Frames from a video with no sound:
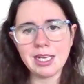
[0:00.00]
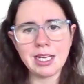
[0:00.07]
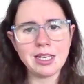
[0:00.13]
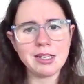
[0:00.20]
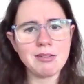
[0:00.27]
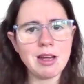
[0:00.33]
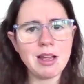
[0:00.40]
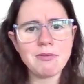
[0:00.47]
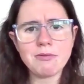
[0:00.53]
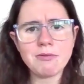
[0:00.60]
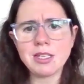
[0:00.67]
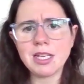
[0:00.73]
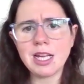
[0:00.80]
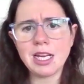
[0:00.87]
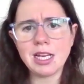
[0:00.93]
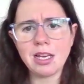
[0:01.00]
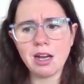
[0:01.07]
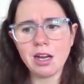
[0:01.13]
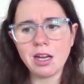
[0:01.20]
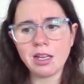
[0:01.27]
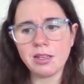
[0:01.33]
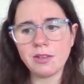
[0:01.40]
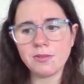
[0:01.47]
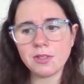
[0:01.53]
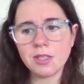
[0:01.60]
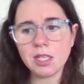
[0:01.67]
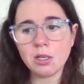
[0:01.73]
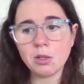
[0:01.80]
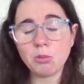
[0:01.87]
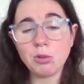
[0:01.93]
in our everyday lives,